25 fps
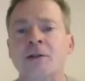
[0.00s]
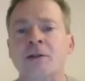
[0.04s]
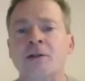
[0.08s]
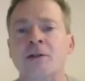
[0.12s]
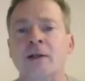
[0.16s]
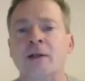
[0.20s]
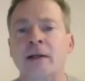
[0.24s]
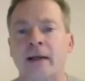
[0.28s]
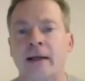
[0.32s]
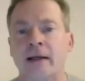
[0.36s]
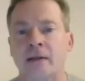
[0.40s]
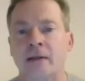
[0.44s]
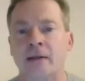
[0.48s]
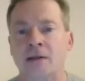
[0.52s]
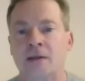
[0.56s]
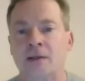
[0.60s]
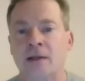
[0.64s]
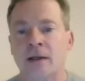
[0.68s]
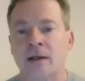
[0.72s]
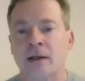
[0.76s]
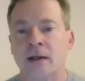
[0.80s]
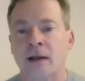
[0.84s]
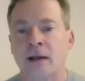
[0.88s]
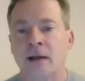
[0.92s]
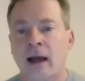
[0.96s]
question is,
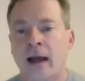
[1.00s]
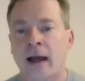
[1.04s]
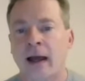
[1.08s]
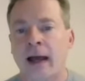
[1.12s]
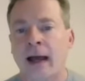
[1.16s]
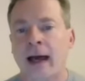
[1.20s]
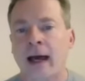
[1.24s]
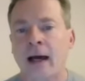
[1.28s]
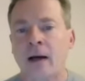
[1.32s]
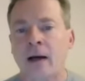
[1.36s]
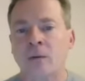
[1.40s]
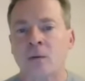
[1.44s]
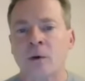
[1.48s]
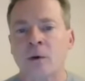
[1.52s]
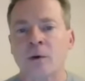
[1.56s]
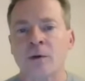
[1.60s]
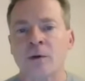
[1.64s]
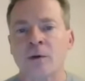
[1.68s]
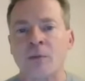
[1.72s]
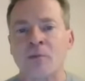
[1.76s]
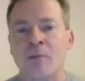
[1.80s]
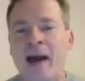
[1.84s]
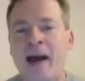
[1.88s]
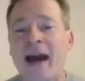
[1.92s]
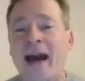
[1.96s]
how are
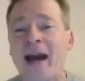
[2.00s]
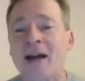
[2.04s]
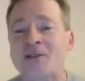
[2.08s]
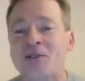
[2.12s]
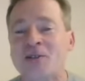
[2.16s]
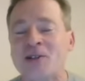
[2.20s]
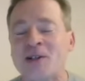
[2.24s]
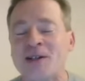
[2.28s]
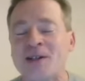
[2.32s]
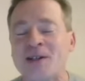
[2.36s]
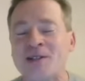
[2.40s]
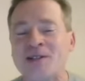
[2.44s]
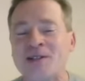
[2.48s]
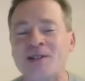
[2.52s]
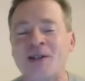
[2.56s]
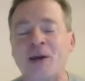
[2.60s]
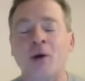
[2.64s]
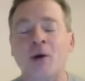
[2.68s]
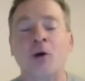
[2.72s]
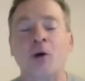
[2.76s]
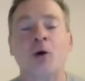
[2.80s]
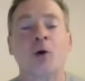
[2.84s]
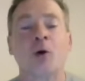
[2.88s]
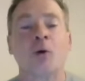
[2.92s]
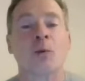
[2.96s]
the patches
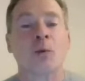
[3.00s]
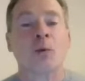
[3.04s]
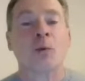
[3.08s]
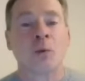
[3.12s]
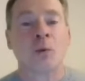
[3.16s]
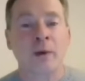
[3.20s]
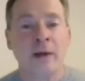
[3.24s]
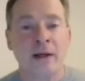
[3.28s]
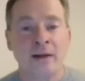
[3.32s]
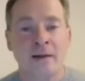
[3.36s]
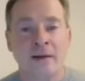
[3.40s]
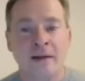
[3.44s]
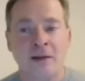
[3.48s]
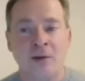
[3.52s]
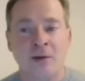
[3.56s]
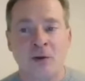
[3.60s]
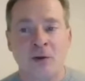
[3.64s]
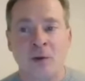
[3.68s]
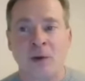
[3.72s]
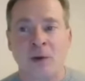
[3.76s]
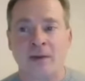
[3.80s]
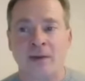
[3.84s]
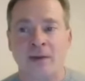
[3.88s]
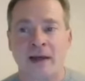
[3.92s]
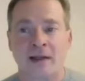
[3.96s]
really
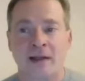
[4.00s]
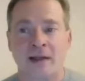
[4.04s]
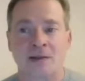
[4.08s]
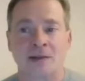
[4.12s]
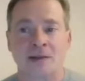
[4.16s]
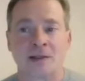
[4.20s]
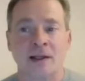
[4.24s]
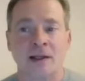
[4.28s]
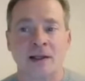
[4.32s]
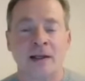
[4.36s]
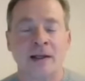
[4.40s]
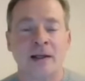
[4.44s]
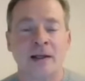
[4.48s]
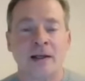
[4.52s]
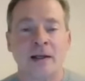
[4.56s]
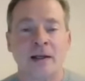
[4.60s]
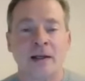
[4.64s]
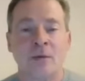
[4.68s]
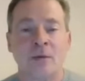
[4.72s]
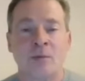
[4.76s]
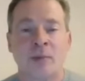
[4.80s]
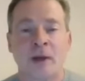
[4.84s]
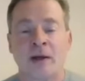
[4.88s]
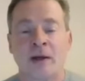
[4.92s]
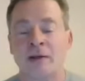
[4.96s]
doing this?
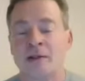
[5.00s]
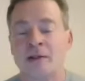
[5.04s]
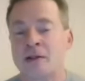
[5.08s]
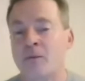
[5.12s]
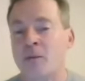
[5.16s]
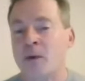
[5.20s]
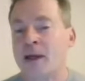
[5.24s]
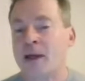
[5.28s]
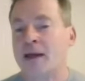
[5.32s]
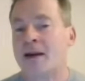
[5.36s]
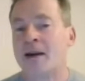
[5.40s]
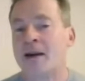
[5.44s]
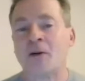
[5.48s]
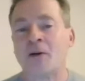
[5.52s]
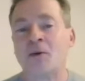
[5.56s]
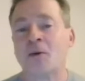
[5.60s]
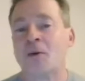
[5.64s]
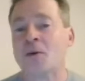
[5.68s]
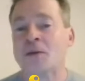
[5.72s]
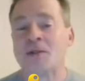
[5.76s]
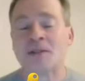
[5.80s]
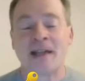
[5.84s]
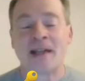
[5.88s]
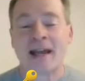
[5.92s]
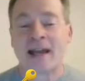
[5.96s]
Because if we can
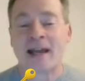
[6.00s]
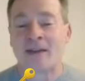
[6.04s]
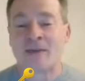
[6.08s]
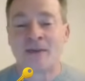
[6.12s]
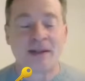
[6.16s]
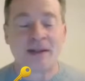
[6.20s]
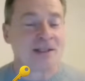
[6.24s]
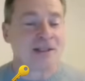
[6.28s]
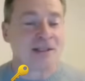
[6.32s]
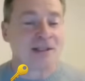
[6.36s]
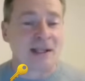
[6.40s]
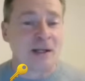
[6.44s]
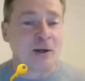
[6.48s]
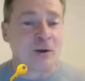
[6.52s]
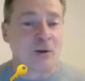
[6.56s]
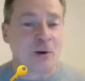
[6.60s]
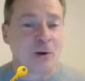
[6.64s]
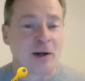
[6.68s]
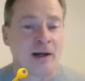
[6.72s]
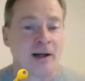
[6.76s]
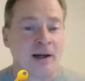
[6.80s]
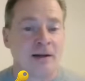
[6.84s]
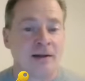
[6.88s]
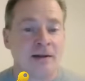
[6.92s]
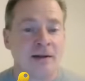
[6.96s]
understand this
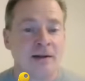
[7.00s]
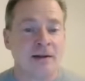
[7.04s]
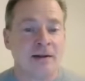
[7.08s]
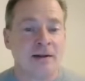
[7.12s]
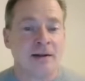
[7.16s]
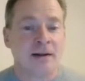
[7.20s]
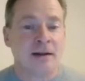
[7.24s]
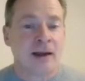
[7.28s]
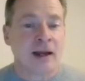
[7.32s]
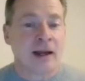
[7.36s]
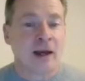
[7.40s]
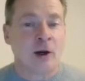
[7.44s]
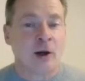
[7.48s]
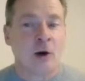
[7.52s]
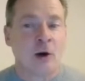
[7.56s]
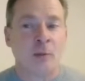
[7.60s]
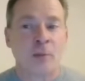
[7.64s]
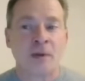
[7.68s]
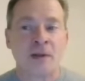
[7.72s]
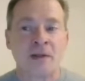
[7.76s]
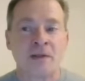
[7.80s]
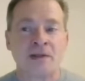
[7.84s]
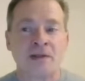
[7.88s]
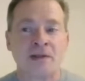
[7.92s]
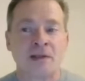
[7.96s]
secret, it
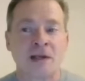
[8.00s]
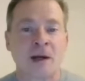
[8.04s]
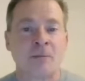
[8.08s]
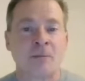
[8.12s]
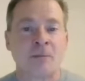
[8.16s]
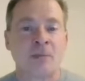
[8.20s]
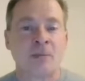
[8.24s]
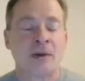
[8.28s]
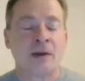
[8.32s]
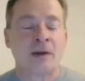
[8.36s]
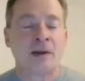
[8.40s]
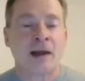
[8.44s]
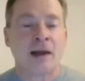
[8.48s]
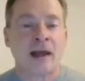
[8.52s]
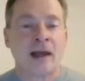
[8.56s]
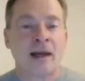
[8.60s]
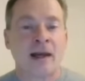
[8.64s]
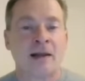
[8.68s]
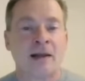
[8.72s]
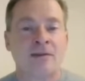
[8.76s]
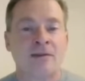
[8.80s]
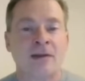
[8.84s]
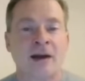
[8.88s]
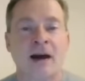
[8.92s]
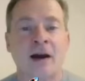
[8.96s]
opens up
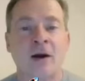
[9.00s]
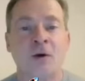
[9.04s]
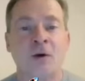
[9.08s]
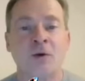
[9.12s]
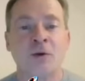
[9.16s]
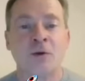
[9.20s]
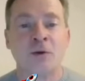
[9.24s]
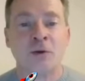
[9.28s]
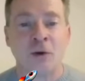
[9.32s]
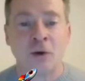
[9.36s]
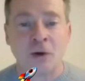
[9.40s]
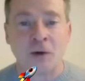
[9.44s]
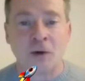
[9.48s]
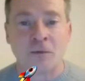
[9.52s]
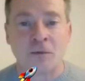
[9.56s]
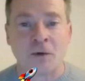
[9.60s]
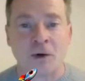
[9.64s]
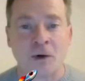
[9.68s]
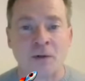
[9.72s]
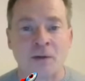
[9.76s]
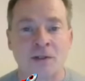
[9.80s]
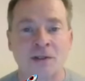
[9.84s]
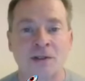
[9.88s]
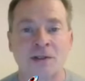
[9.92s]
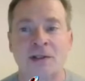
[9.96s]
an entire
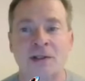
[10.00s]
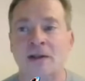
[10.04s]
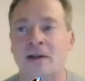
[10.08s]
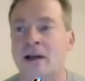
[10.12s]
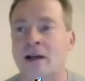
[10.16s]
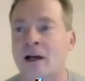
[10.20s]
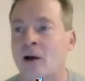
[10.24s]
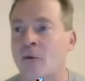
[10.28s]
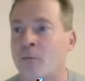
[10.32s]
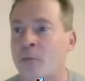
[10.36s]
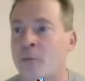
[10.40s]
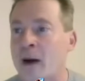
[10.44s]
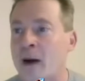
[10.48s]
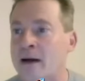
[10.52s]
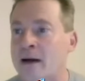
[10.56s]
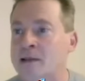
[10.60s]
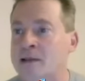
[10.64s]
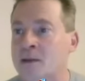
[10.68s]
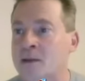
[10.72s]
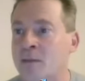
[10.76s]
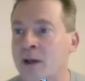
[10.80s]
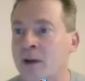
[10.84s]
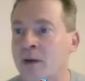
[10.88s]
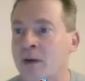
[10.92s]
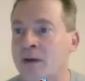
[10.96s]
universe of
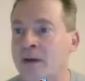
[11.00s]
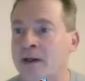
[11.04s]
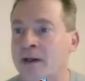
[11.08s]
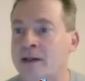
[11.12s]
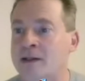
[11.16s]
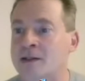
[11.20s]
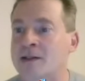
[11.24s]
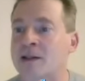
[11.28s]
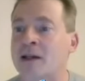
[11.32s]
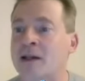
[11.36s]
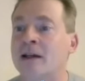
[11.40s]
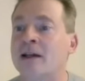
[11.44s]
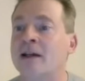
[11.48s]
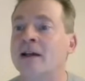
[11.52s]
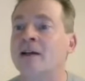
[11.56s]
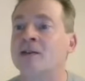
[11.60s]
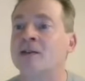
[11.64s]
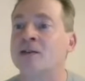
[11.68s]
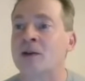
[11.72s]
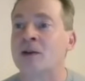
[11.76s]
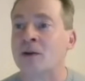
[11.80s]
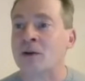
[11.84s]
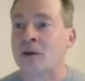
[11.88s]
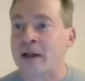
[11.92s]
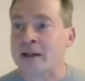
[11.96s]
possibilities.
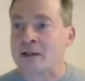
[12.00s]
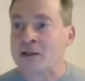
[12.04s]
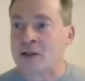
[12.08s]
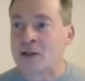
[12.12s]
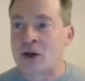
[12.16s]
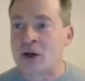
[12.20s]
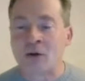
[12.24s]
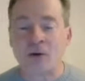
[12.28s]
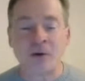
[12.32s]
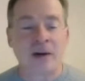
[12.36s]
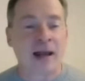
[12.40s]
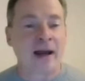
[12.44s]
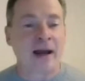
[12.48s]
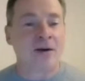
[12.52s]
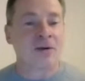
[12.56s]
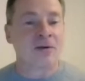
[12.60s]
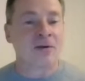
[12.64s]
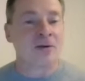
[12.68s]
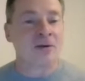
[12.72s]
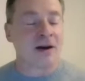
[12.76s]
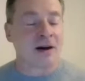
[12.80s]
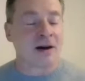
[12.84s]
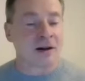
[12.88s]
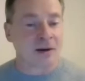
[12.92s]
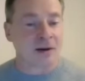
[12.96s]
So let's go
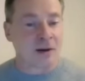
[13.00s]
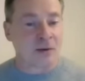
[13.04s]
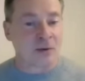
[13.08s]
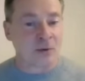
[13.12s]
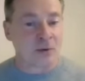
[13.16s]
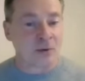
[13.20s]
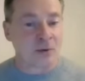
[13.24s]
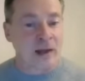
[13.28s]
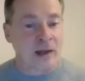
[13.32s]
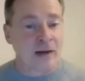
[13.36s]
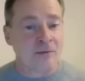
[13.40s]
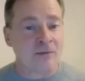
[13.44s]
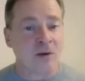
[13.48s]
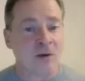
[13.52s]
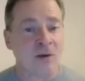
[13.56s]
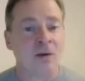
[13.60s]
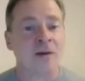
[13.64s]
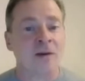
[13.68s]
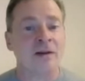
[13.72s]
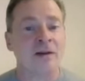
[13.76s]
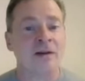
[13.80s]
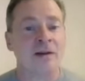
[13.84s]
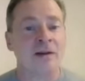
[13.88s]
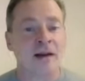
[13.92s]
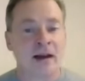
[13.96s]
down another
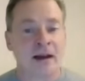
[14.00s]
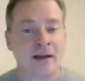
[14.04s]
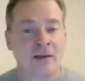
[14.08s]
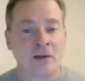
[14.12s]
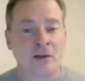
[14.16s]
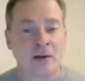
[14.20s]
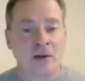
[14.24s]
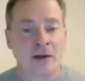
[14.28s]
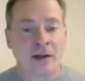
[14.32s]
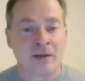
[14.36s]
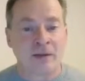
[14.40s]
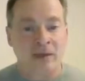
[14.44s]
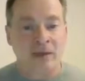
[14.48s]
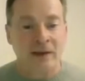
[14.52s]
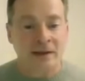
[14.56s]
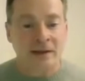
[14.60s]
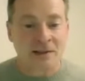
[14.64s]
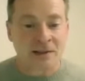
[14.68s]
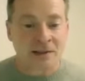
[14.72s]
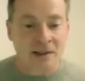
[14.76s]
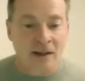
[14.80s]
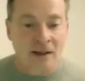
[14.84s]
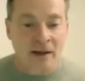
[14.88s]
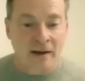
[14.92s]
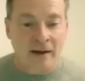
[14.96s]
level and look at
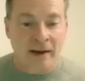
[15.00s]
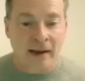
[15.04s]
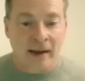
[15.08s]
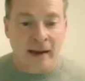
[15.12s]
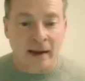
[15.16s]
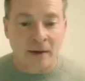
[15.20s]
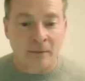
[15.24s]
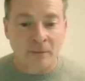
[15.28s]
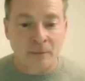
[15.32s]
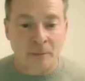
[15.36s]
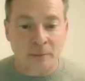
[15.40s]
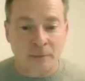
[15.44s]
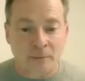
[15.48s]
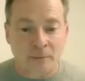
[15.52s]
this again.